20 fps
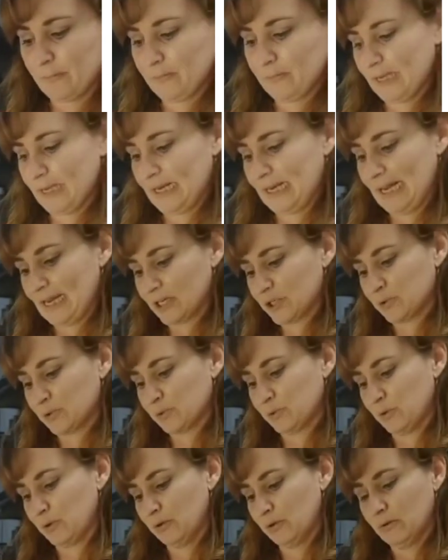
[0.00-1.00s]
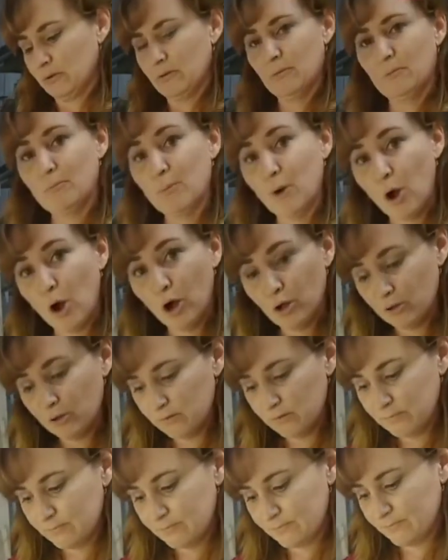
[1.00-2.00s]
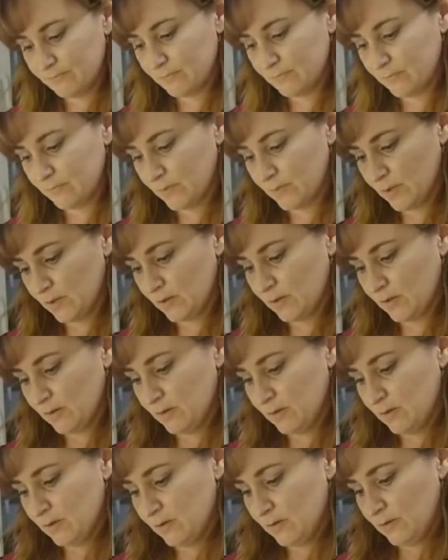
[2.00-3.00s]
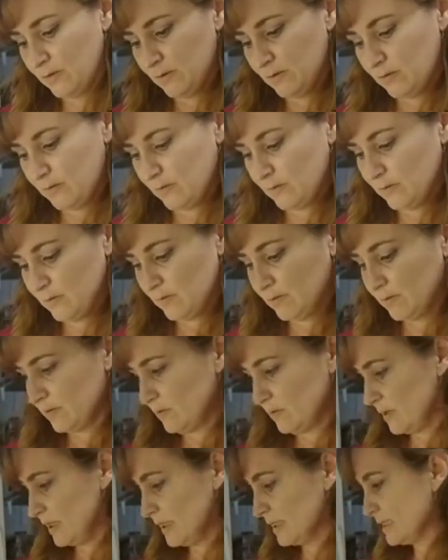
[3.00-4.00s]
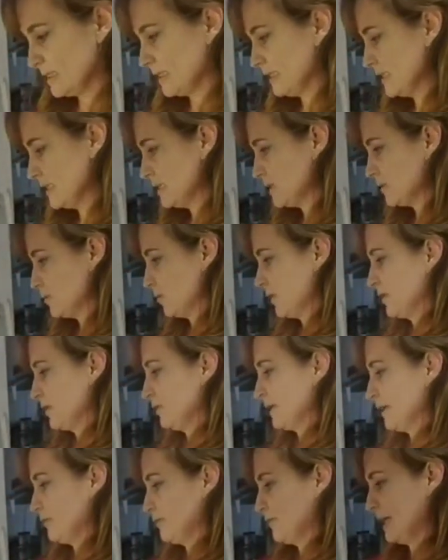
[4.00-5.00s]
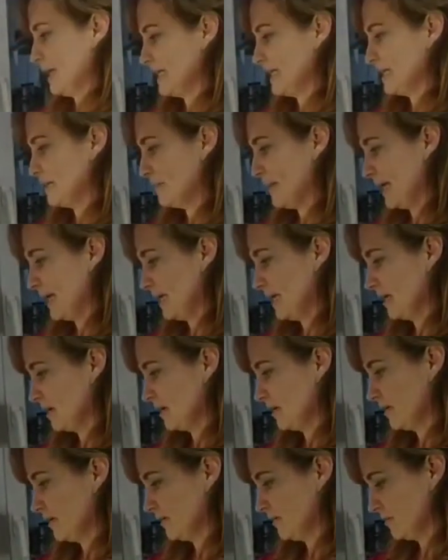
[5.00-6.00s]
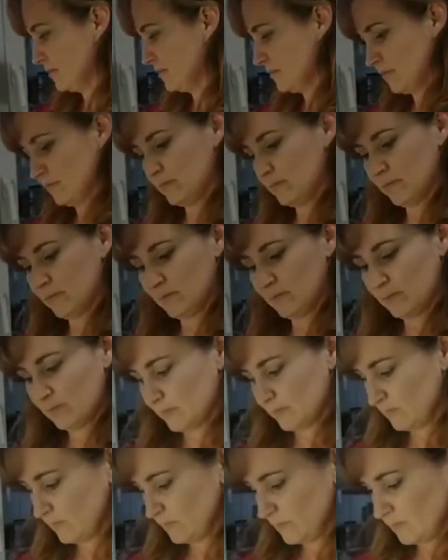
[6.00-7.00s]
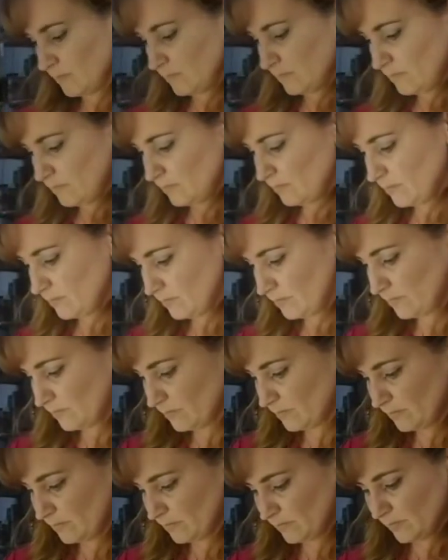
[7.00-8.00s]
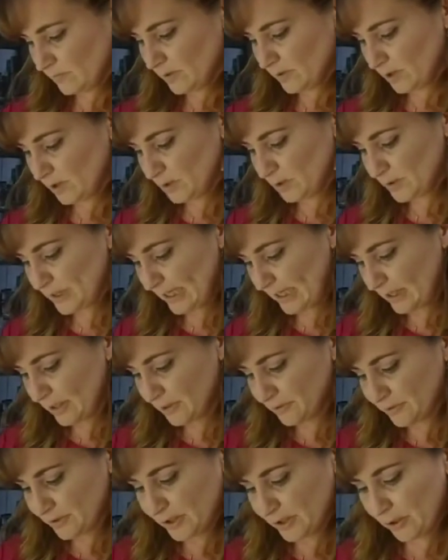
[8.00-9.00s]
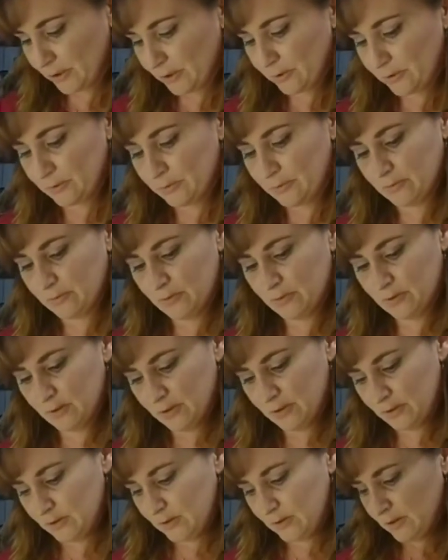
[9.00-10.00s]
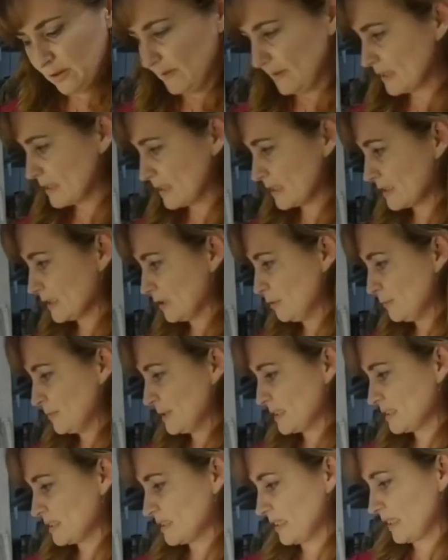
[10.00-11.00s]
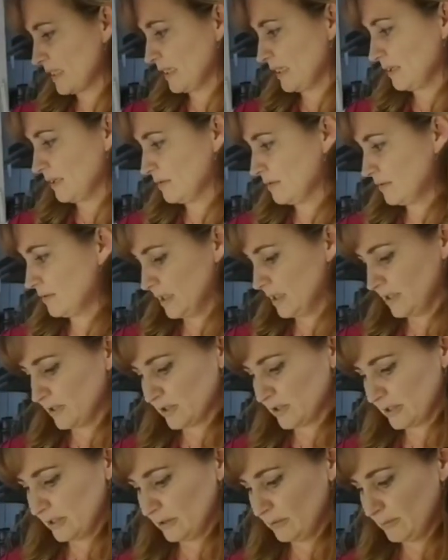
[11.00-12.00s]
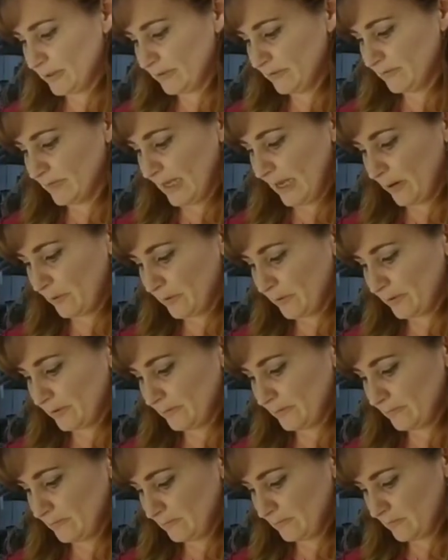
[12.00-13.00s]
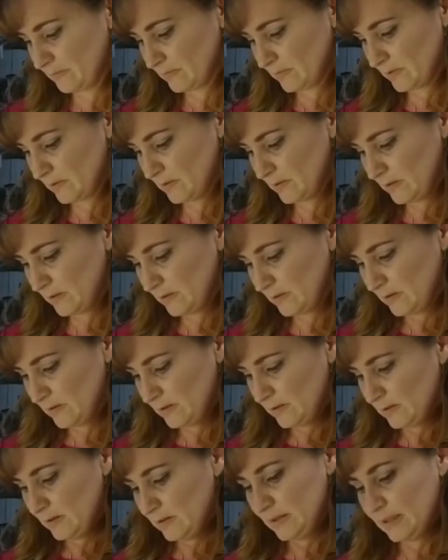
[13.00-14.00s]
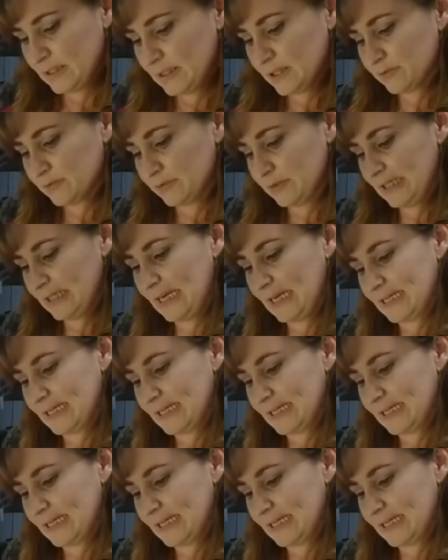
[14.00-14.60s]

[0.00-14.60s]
You take your dough, and this is a little bit sticky. You need just a little bit of flour. This is really nice and soft. Okay, and I still have a load of dough on my hand, so now it's sticking. That's good.